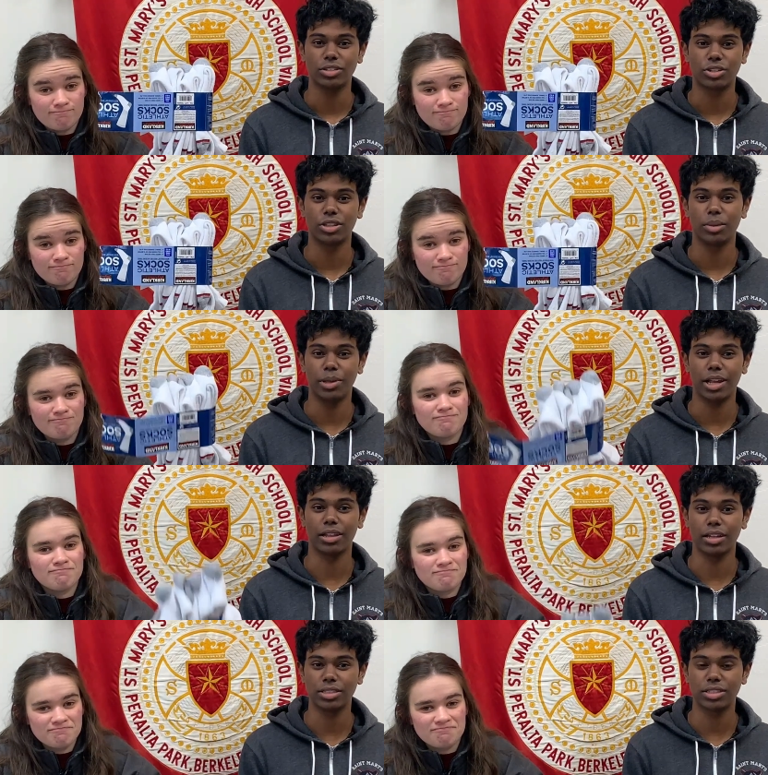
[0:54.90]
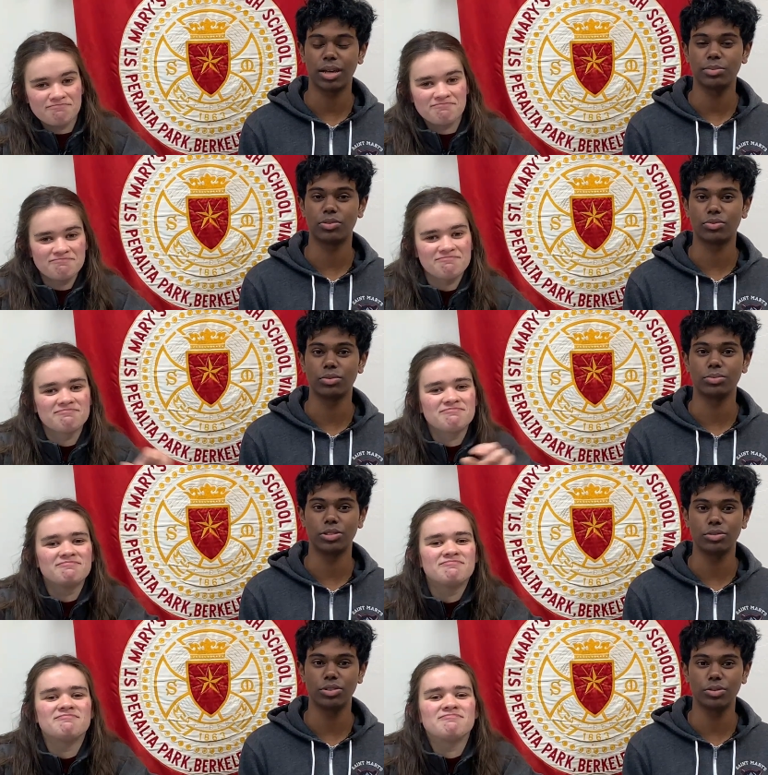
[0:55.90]
Speaker 1: turn them in at lunchtime to room
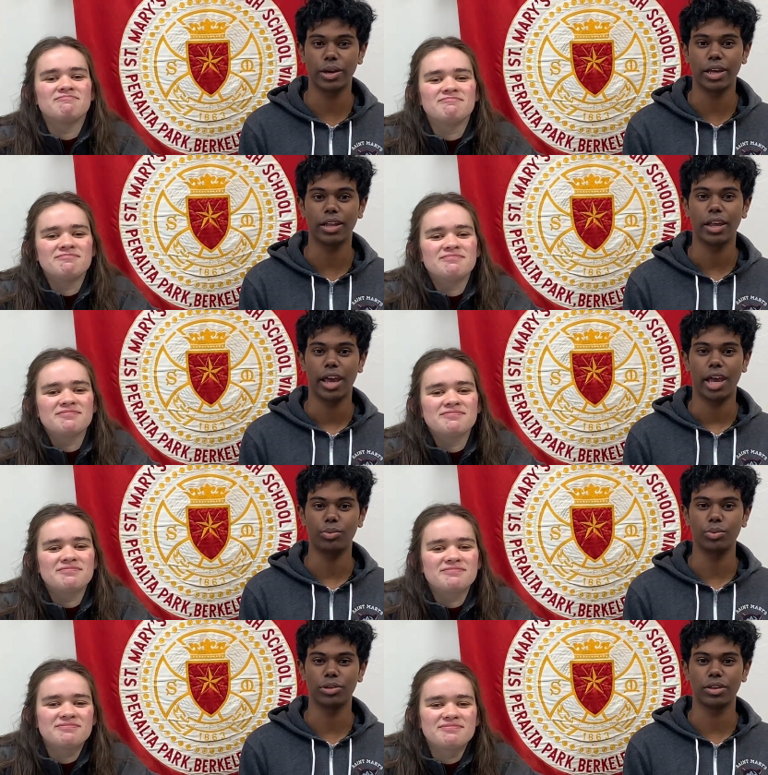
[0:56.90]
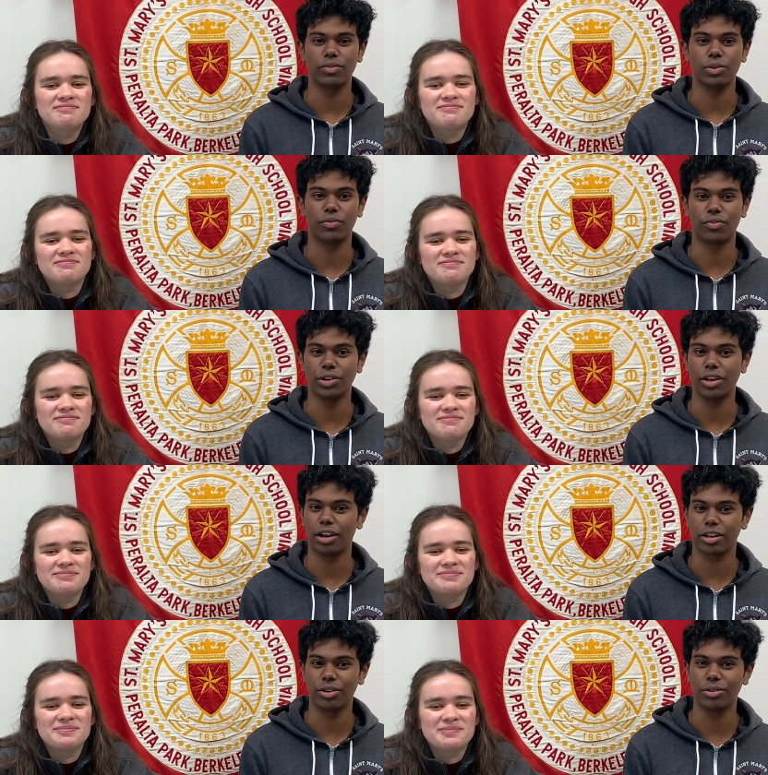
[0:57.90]
228 and we will give you a free
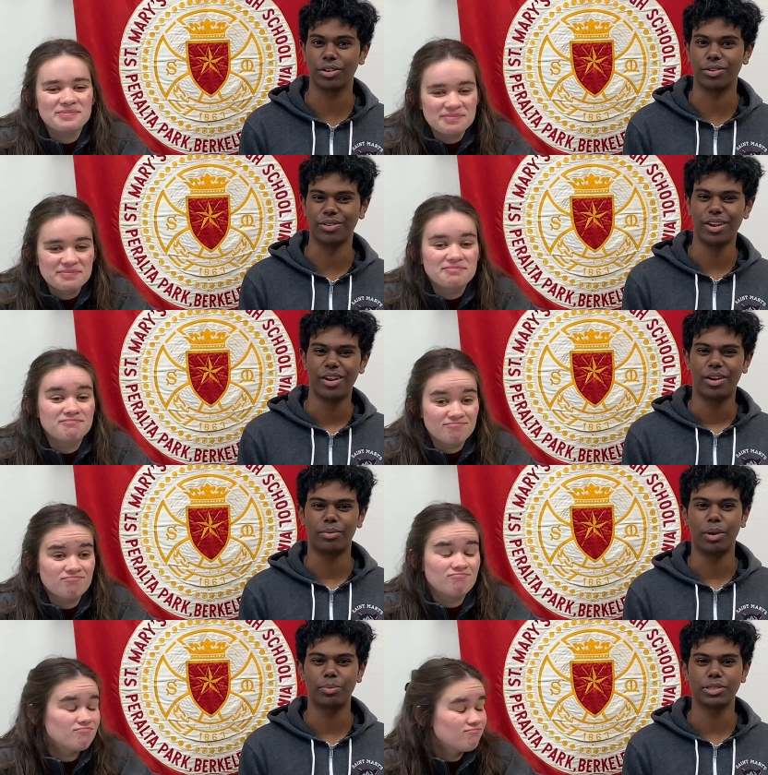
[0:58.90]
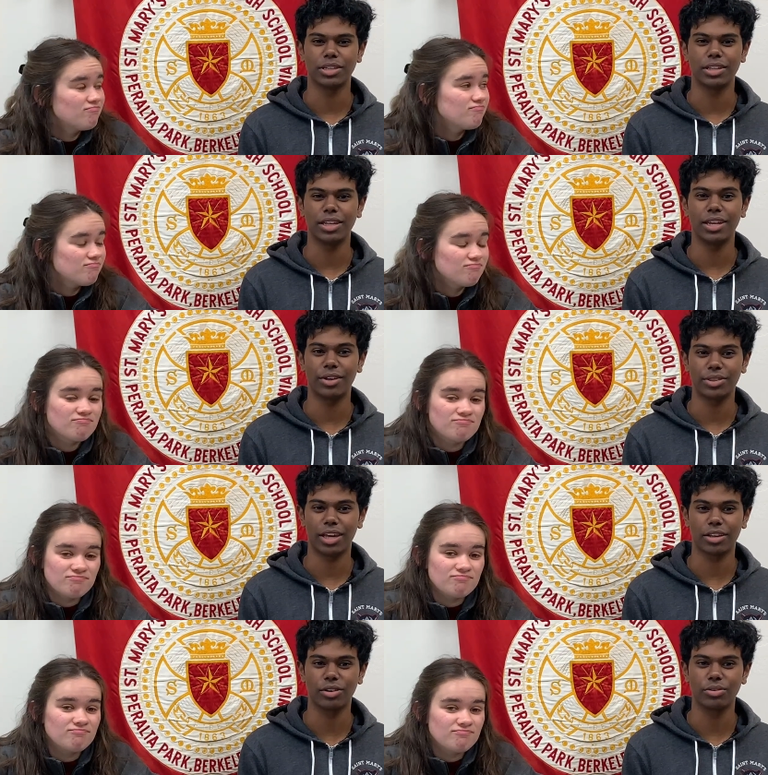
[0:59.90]
hot cocoa. Remember to clean out
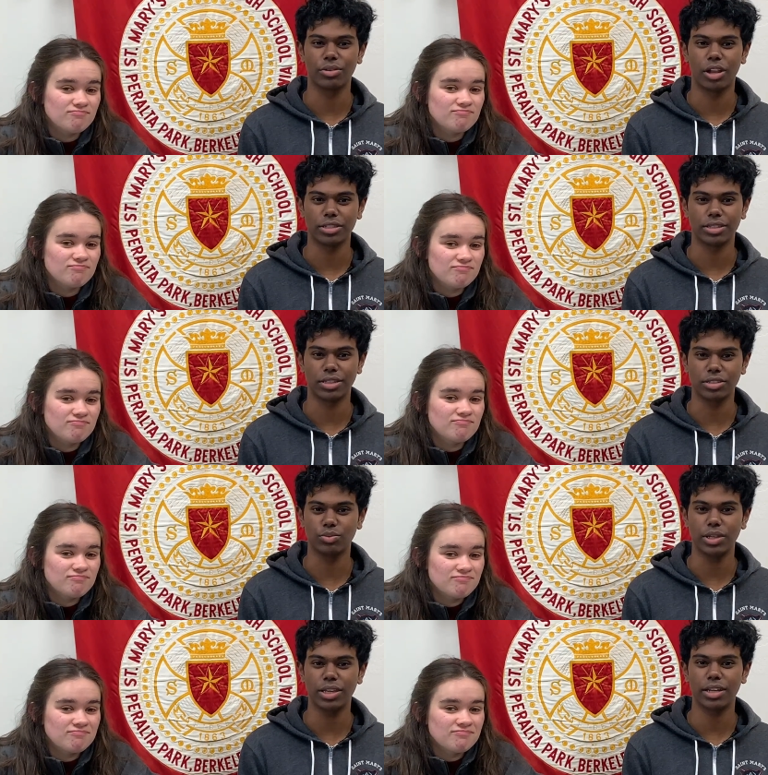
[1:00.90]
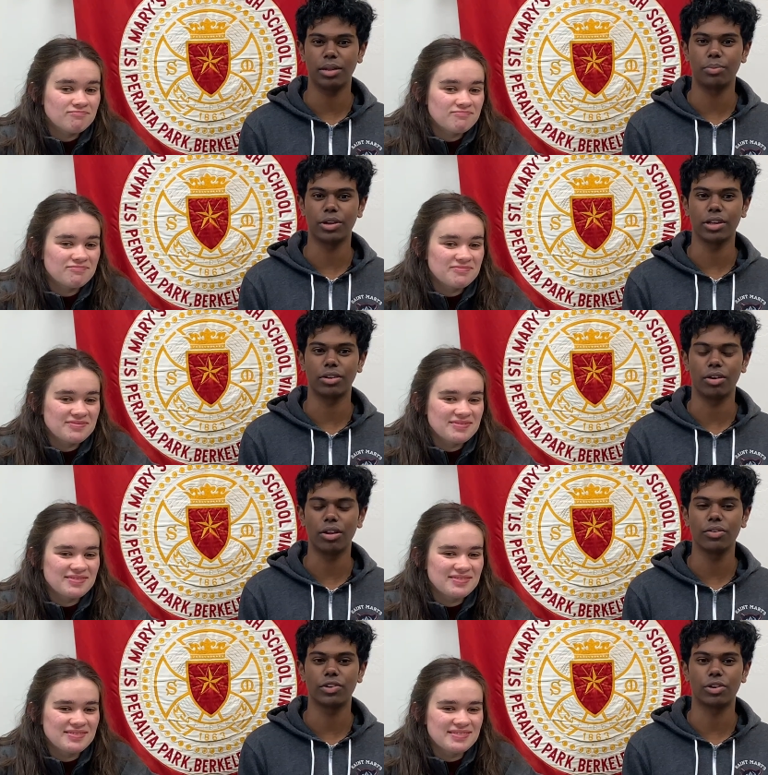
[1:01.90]
that coat closet this weekend and bring in
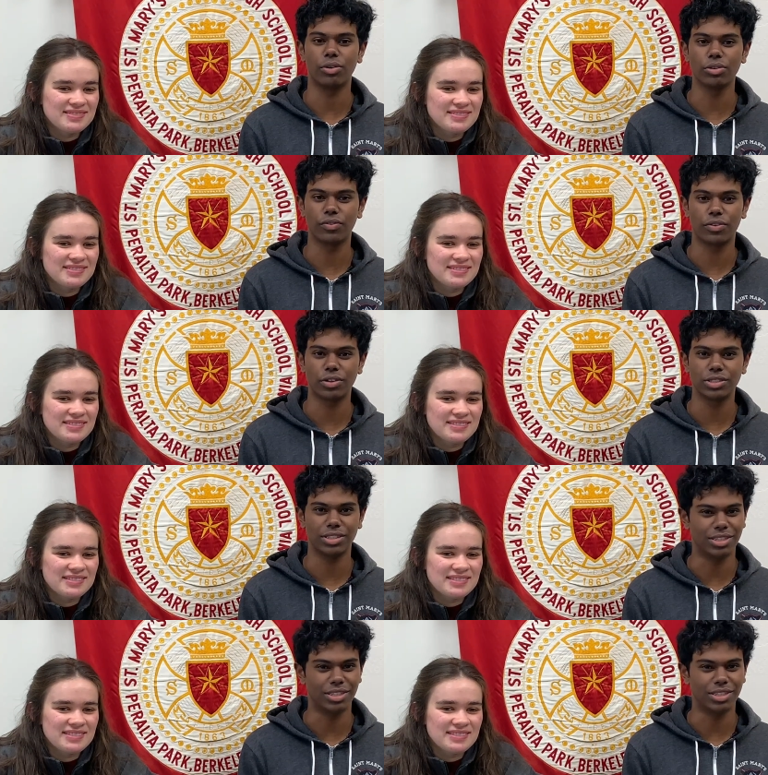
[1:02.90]
all of your old furs and